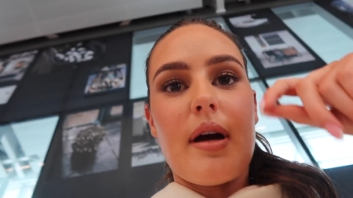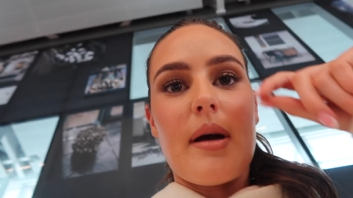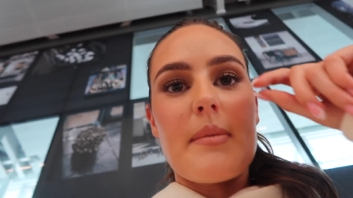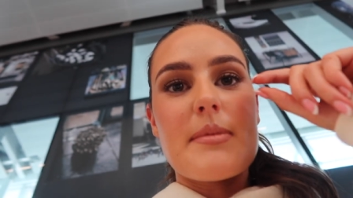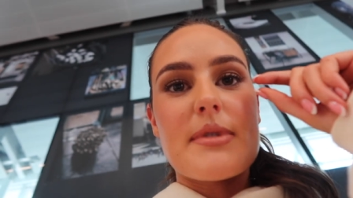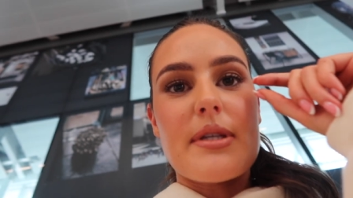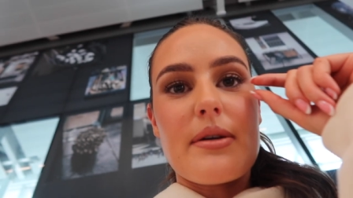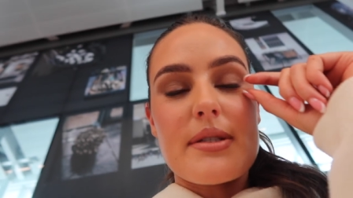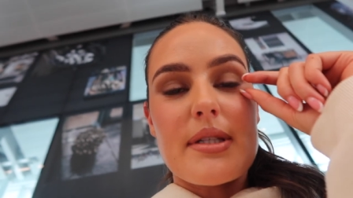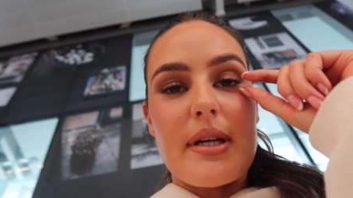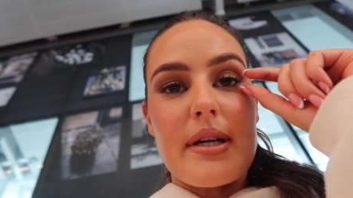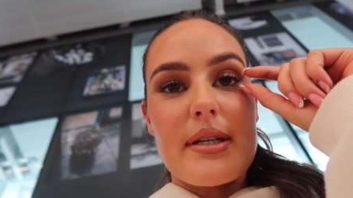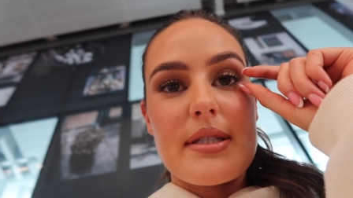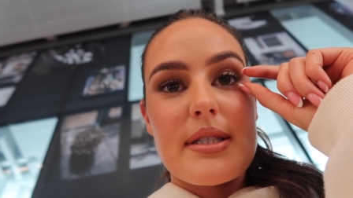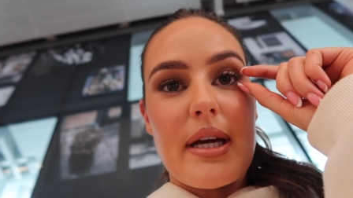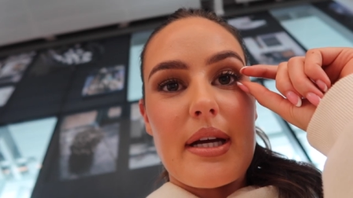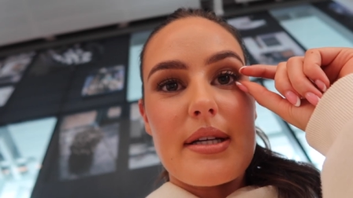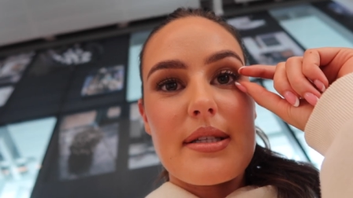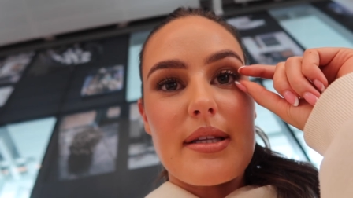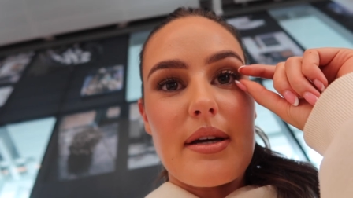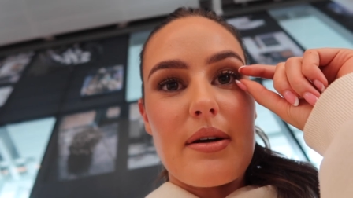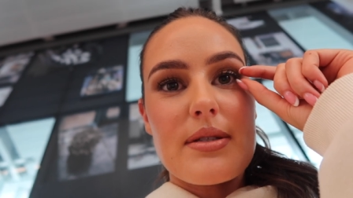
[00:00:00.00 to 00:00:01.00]
I'm so excited to
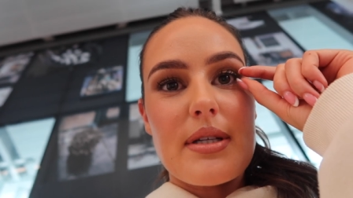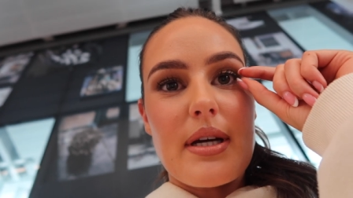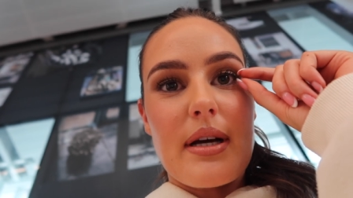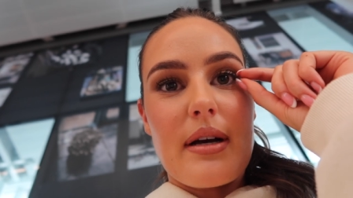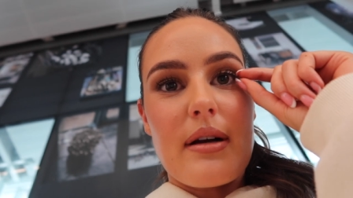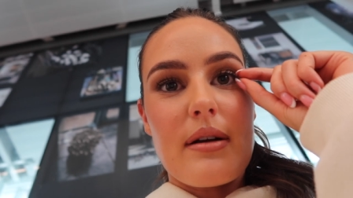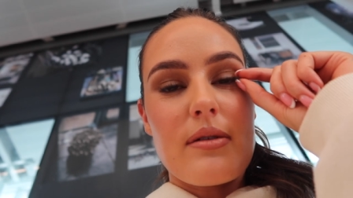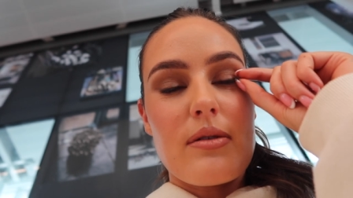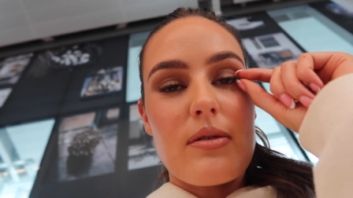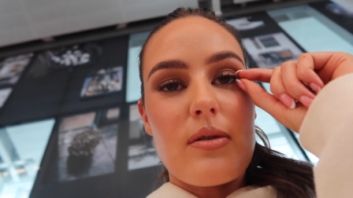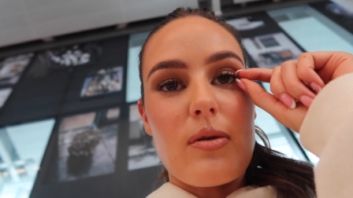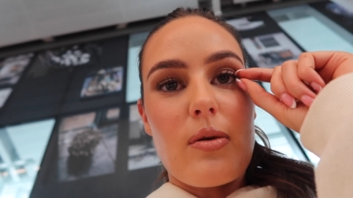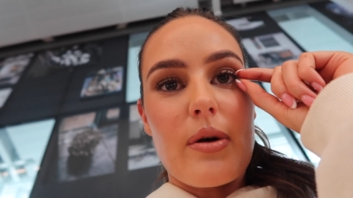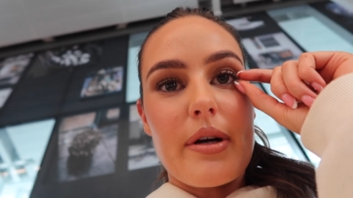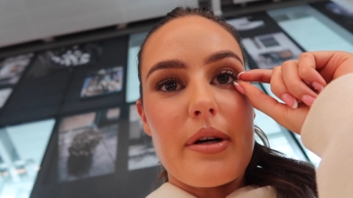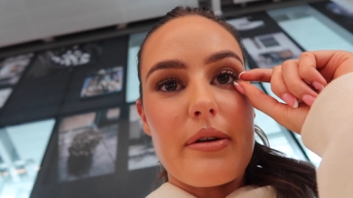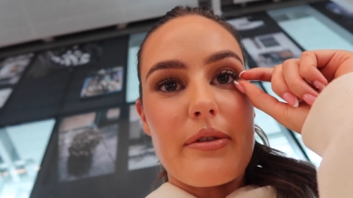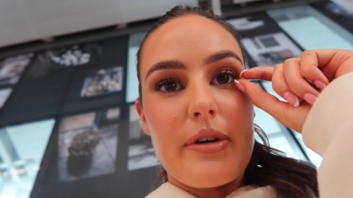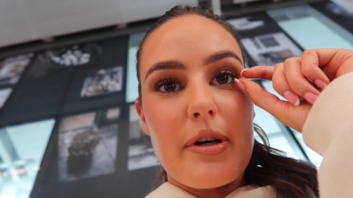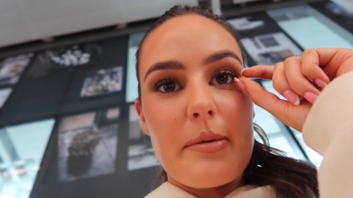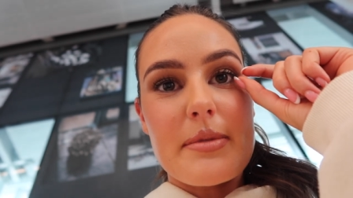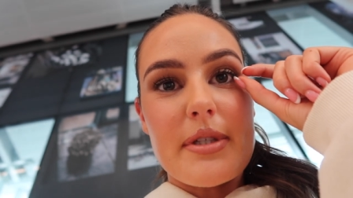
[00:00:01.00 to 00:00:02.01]
get to the hotel,
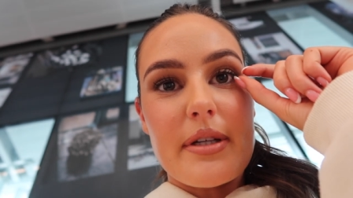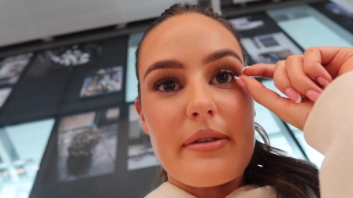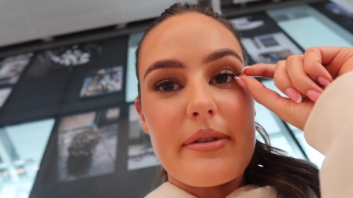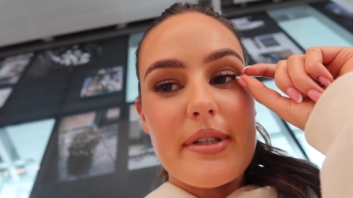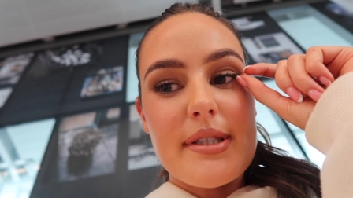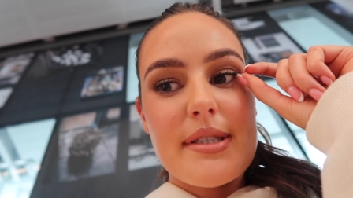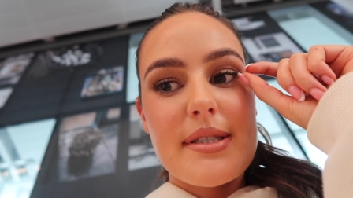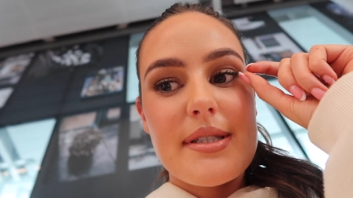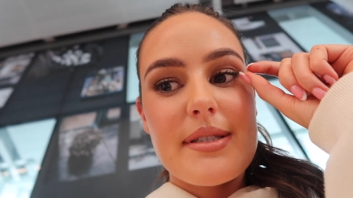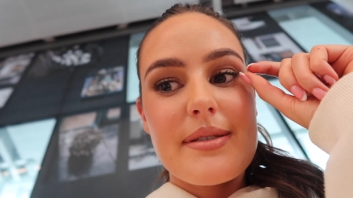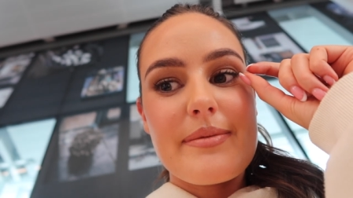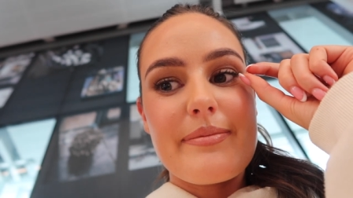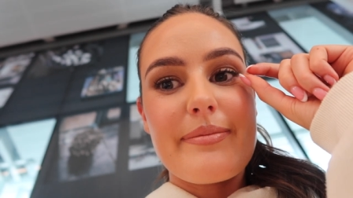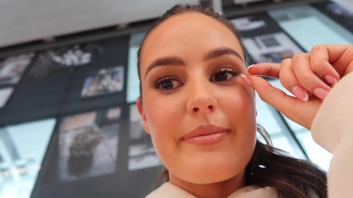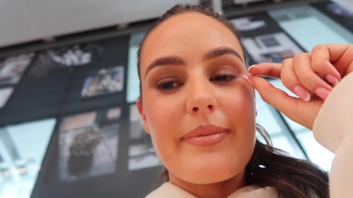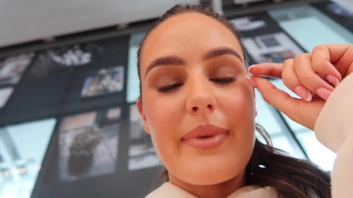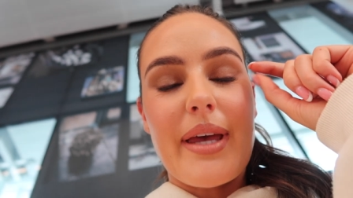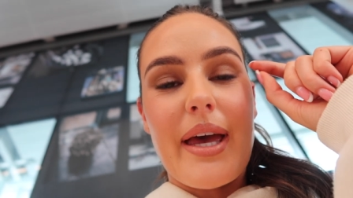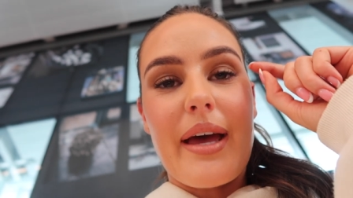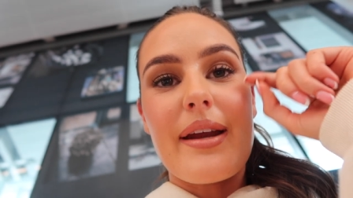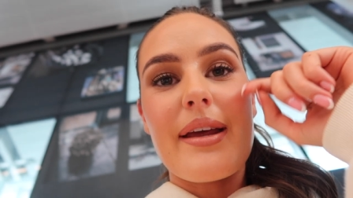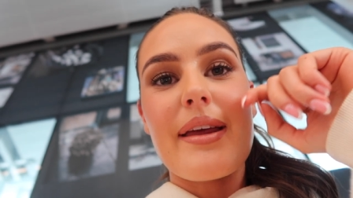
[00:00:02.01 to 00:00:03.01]
order room service,
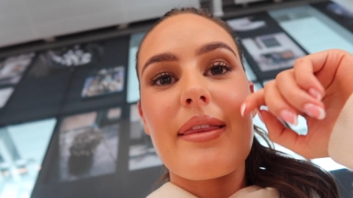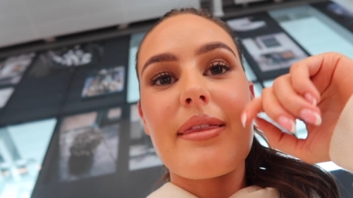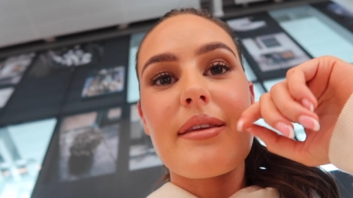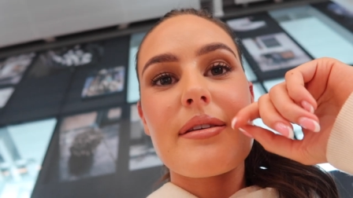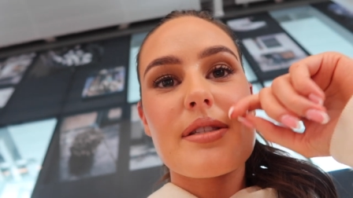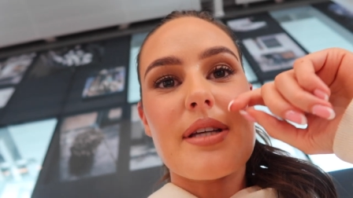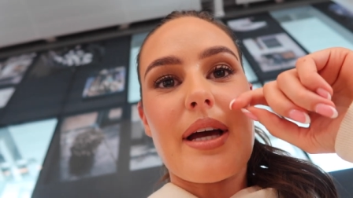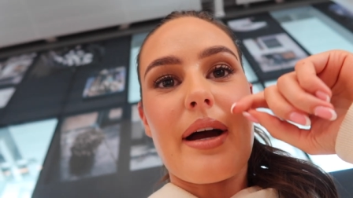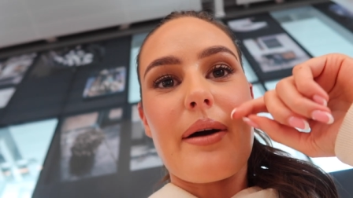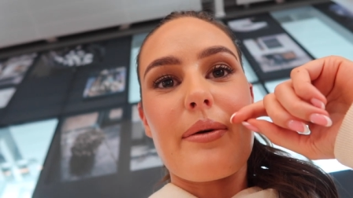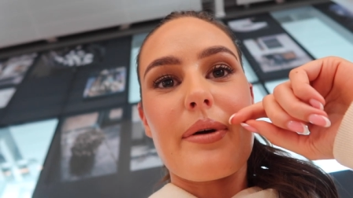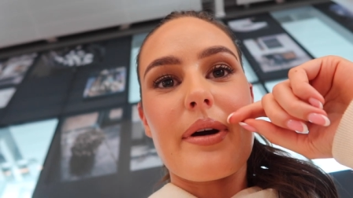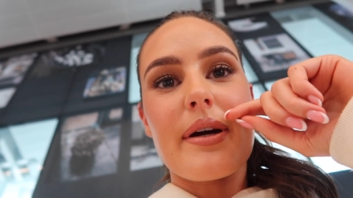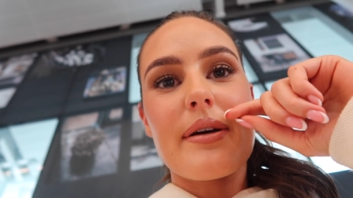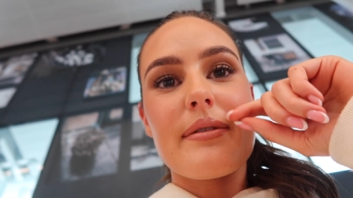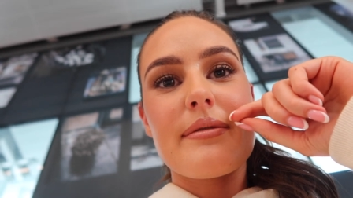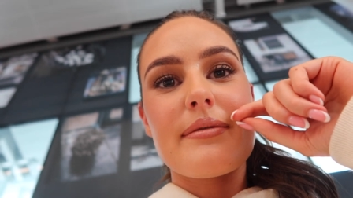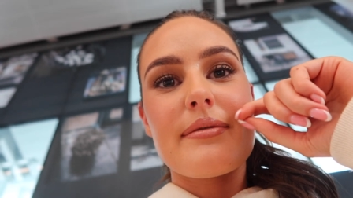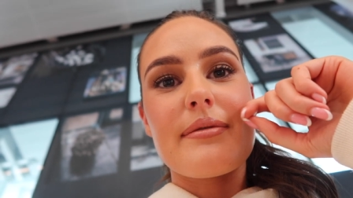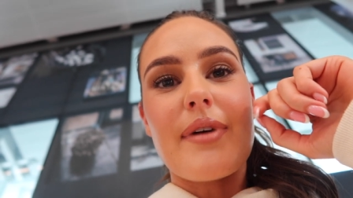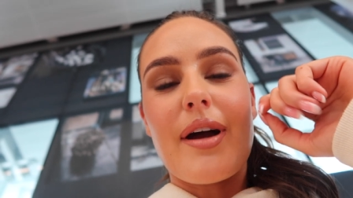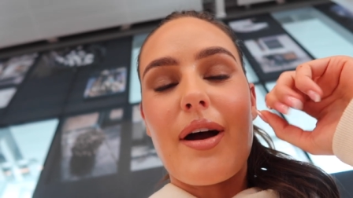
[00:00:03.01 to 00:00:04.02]
get in the shower,
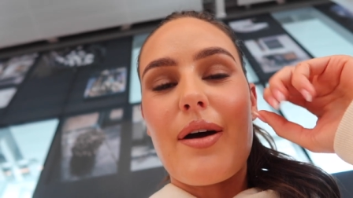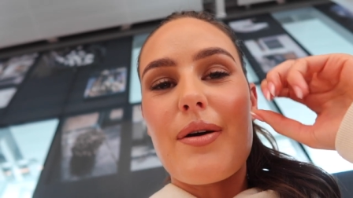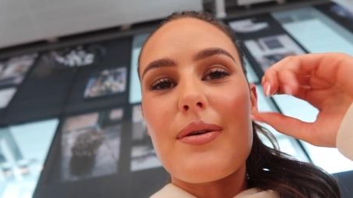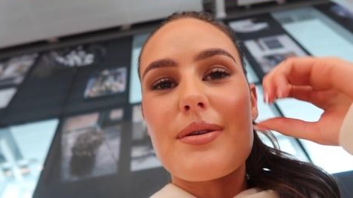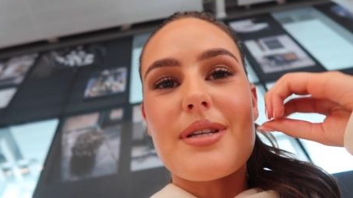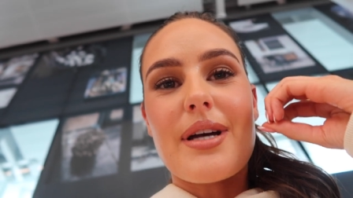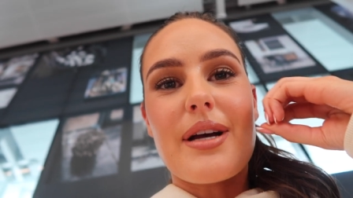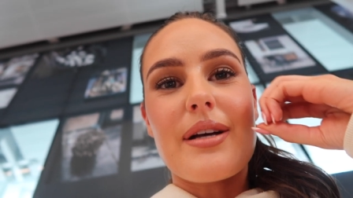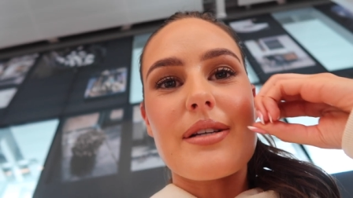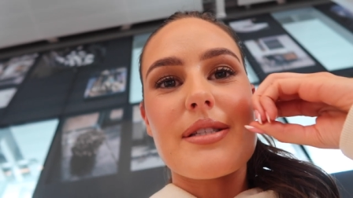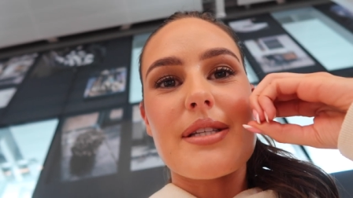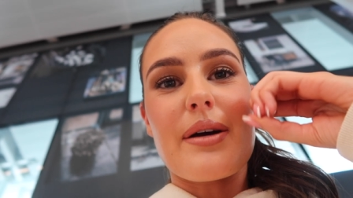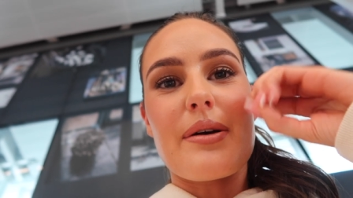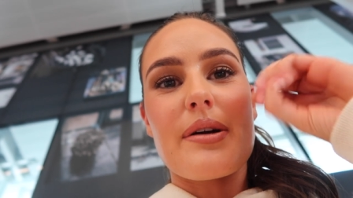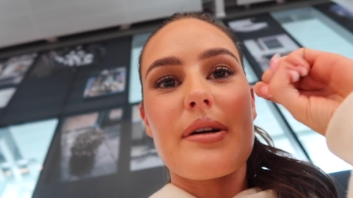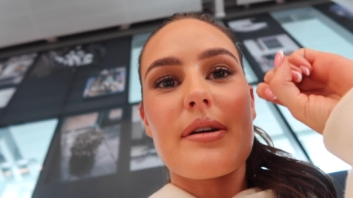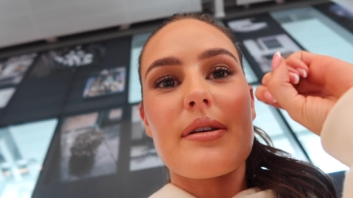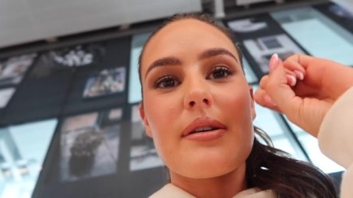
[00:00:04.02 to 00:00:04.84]
a hotel shower.